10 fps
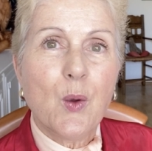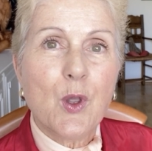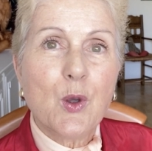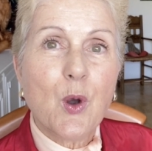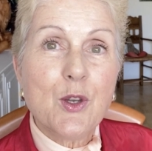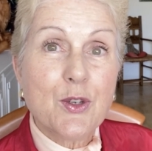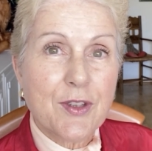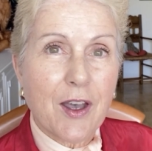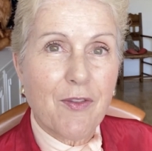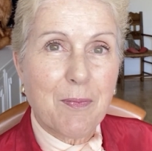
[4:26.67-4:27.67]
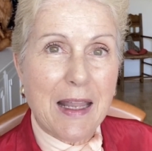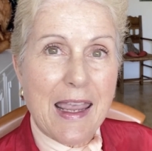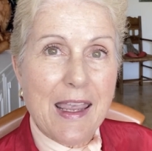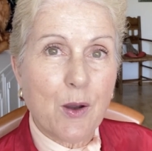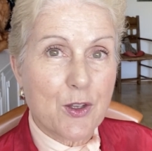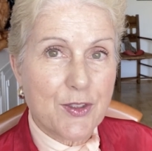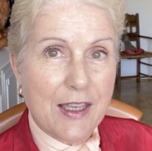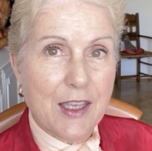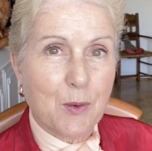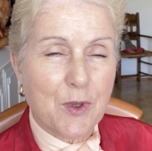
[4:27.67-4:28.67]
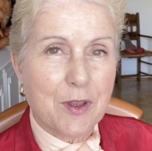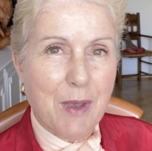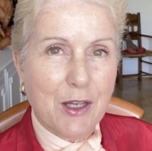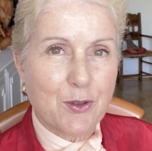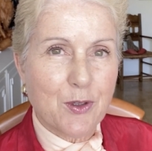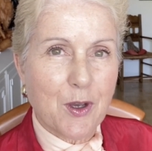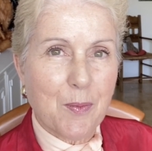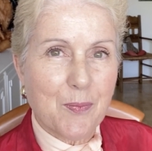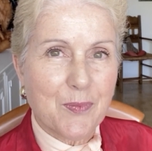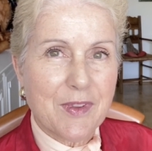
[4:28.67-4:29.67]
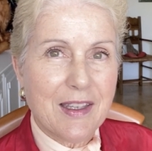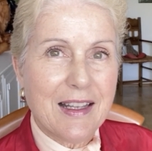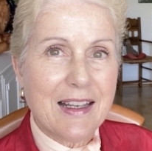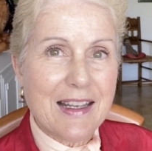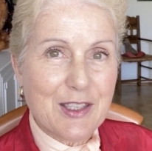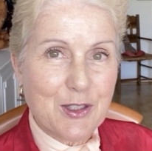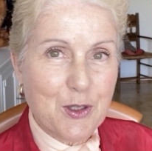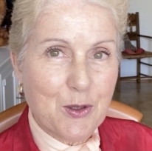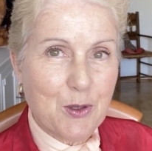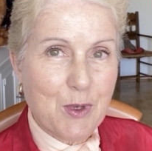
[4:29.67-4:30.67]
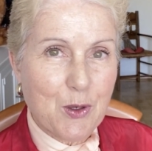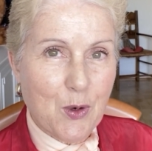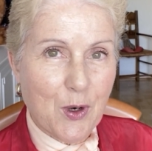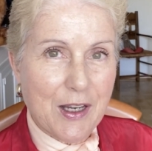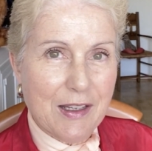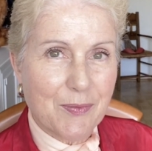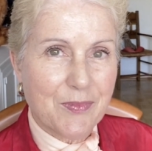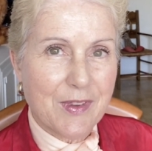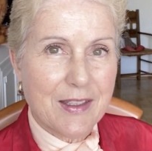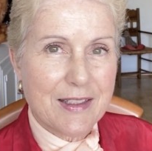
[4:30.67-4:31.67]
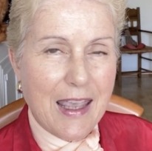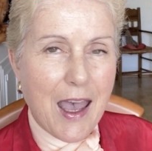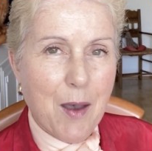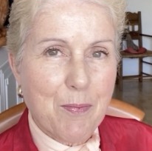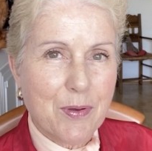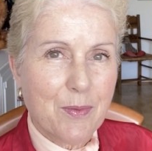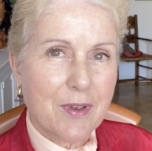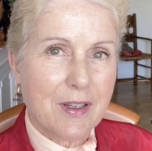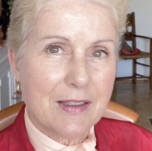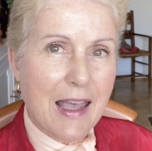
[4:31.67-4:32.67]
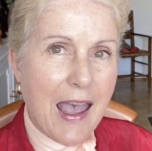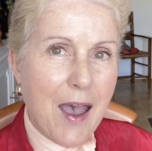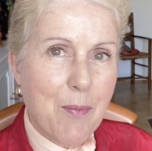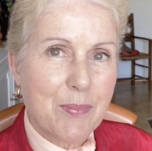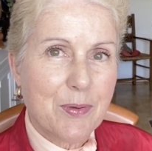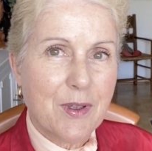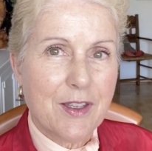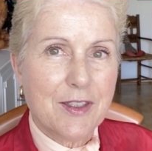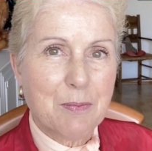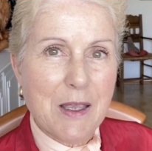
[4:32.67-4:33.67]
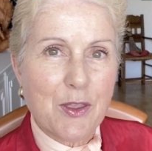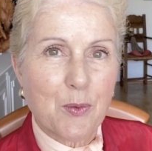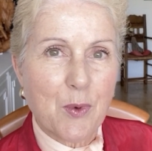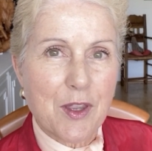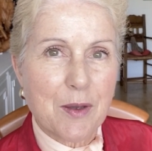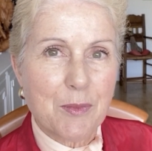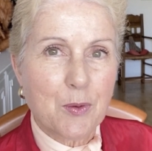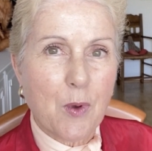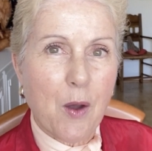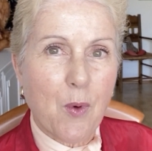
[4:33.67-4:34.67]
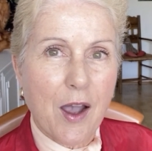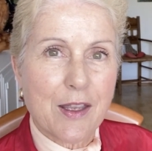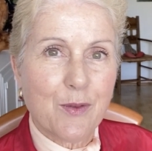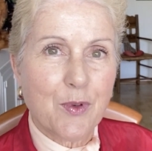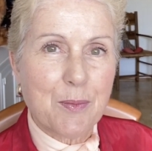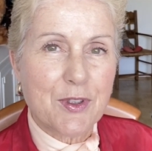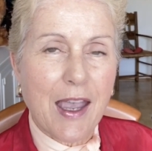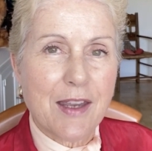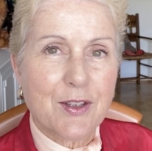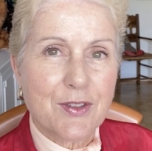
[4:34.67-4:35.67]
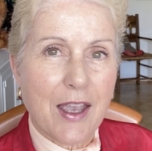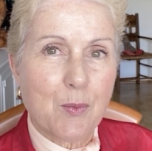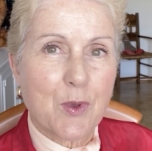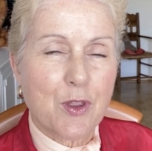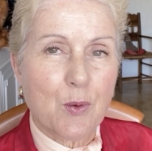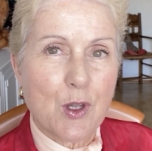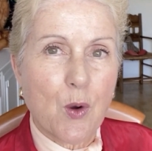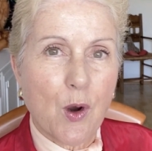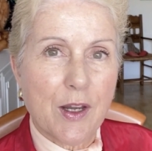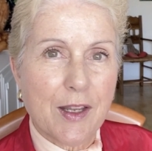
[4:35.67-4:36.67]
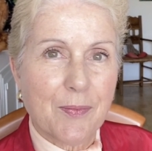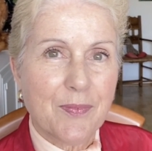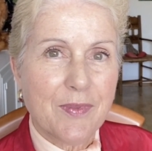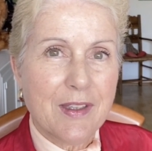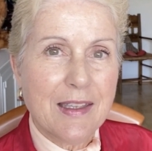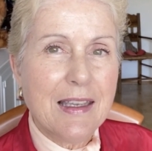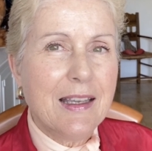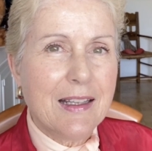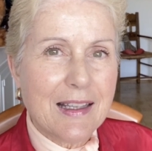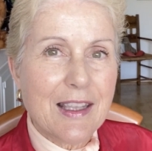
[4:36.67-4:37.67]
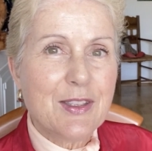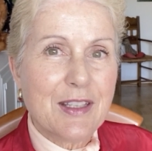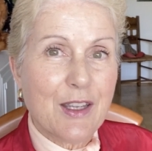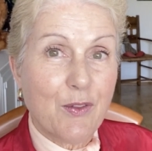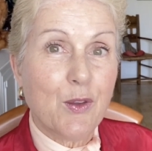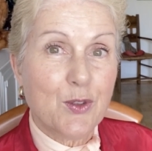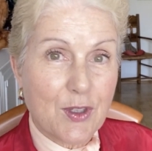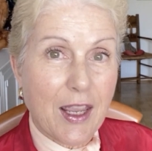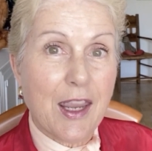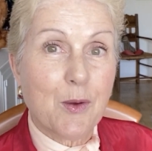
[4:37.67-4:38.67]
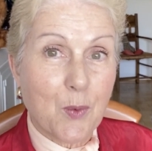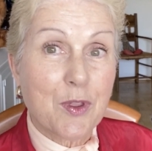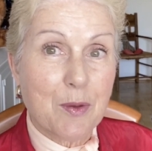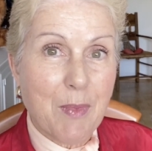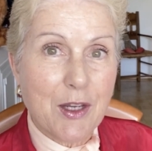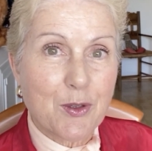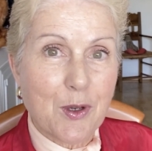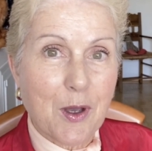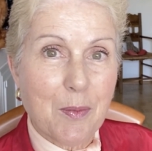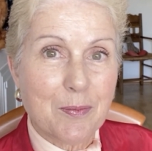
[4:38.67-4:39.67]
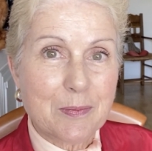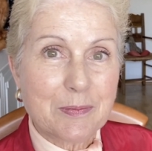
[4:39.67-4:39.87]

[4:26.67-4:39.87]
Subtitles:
Record yourself playing or singing with the metronome. Listen to the recording. Tap, clap, speak the rhythms while rocking from side to side with the recording. Listen if you stayed with the metronome.